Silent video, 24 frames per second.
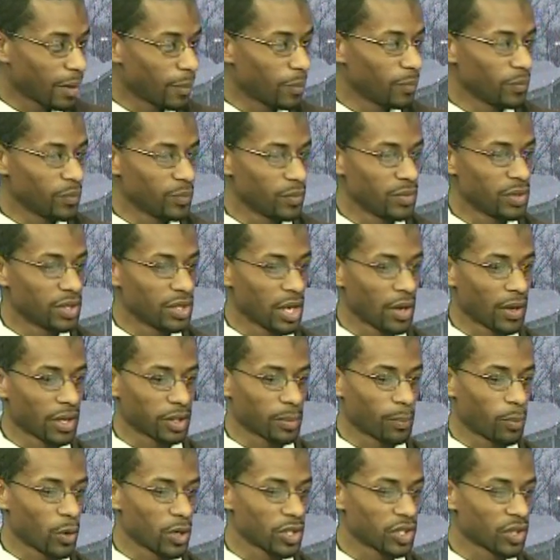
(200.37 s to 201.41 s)
You know,
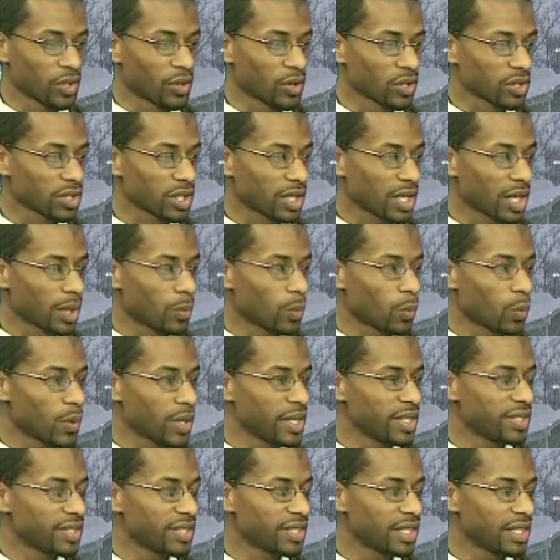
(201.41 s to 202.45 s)
at the Boys and Girls Club,
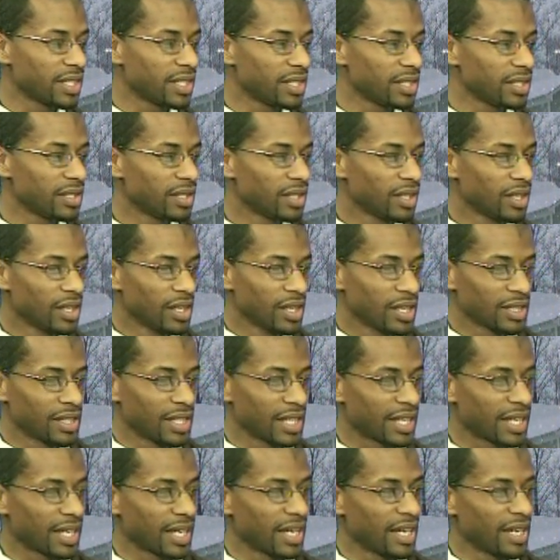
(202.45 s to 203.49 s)
we see
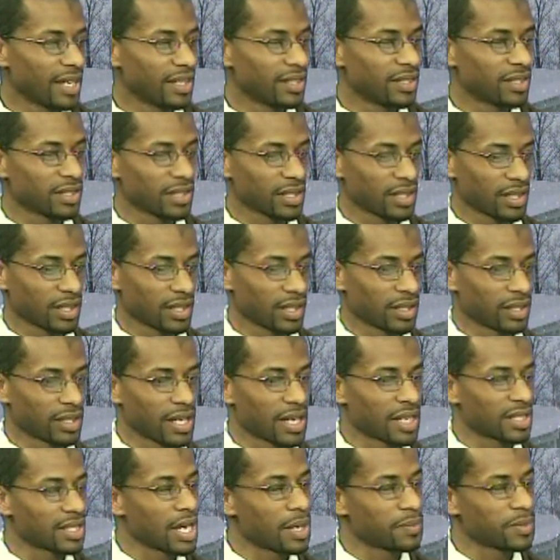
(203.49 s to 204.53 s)
the kids a
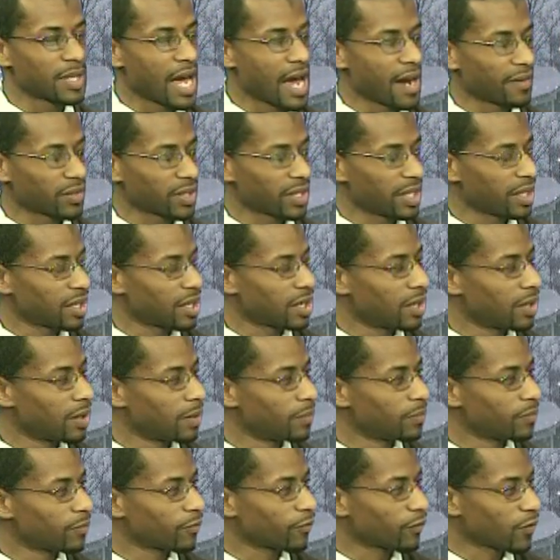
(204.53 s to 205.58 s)
lot of times after they
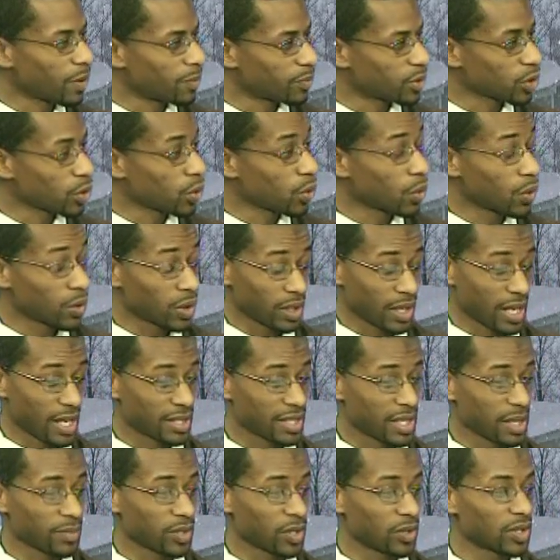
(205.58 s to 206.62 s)
come from school, and a lot
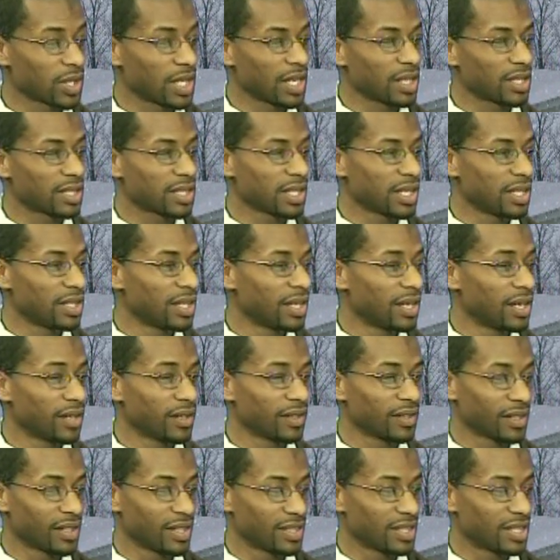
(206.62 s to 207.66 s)
of times those kids stay
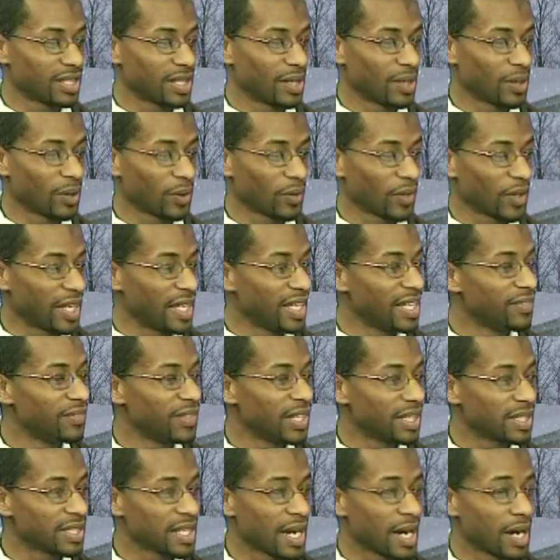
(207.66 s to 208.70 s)
there until the
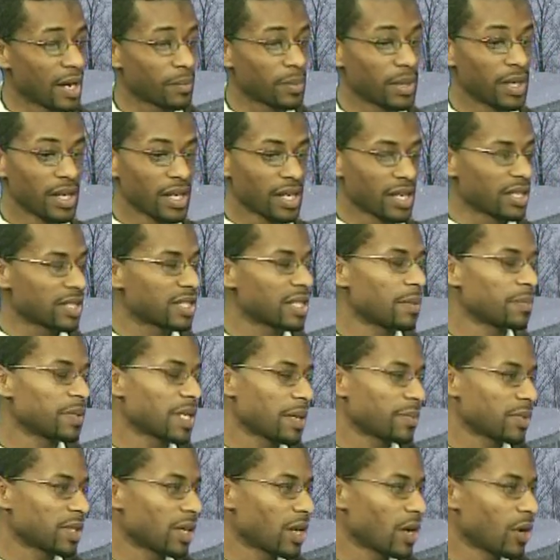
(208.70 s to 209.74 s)
evening time, and
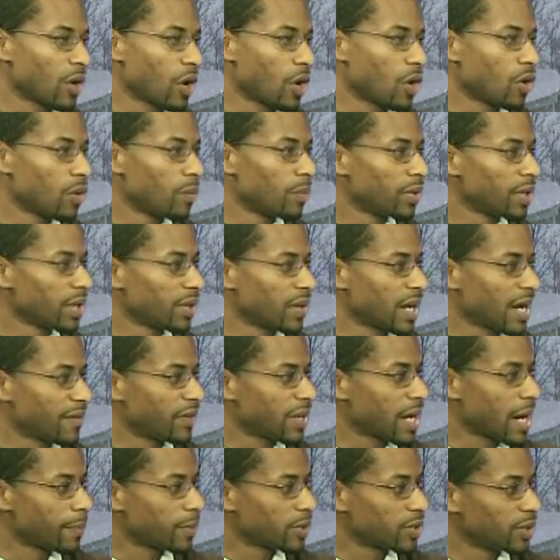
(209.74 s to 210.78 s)
sometimes they go home and they don't
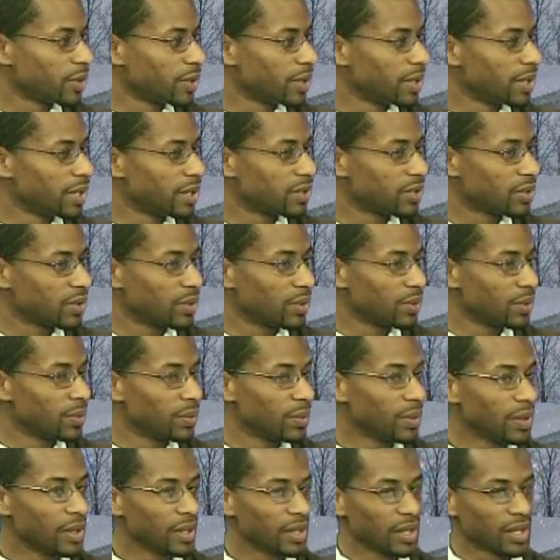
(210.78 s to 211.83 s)
have an opportunity
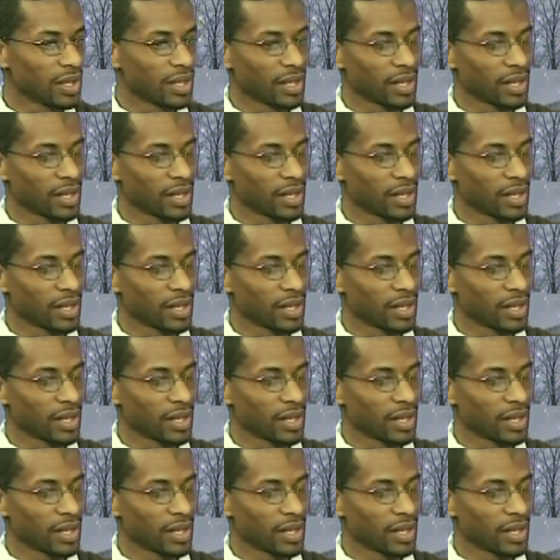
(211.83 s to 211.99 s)
to